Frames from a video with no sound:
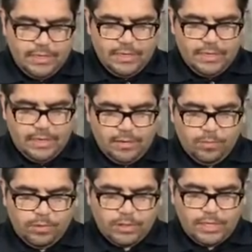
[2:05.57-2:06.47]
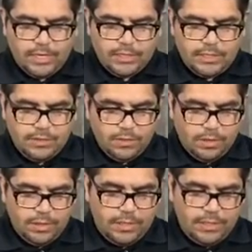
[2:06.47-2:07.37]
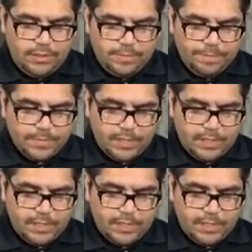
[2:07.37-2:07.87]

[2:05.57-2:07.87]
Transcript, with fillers: Uh, we're glad that you are here.